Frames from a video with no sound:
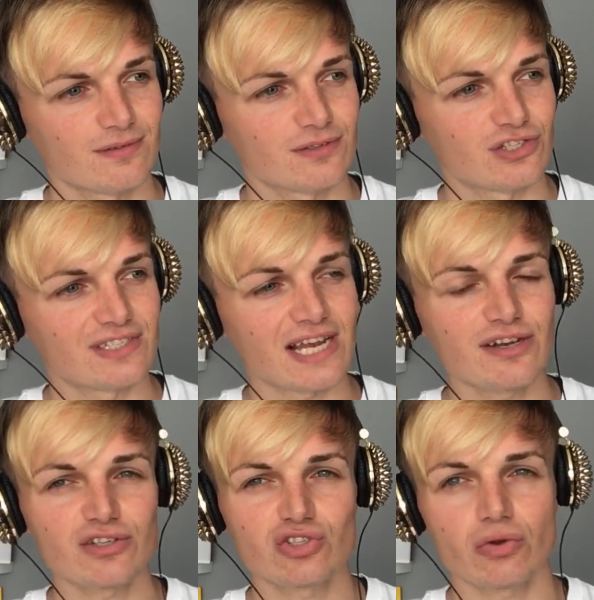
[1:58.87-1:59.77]
She's telling
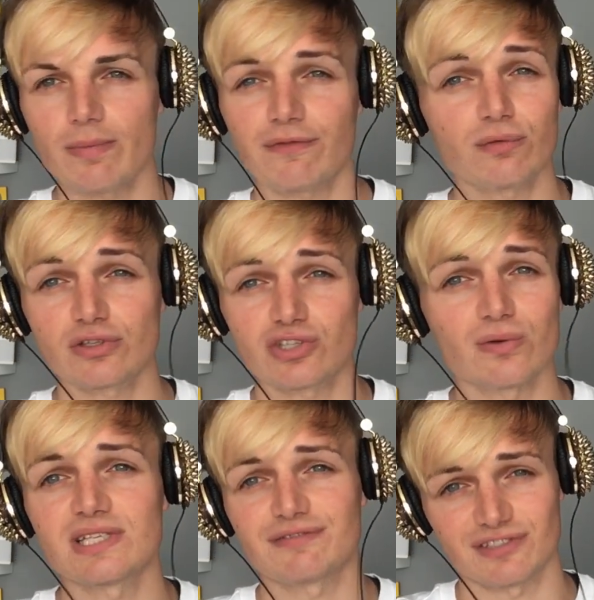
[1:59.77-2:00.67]
a story before the
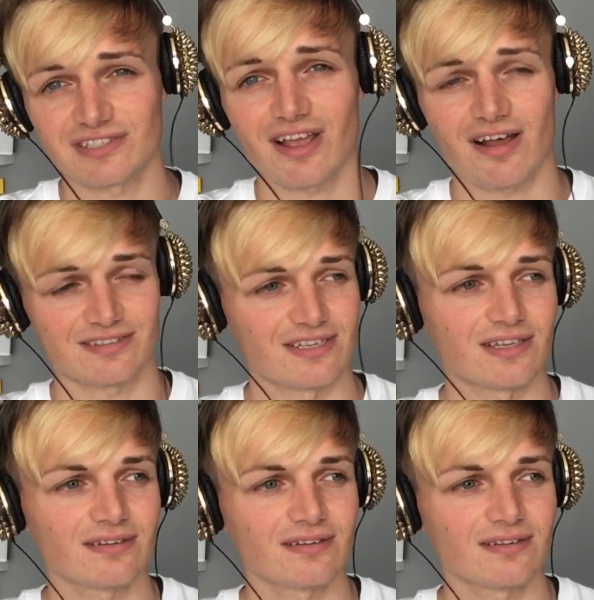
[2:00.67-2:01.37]
song's even started.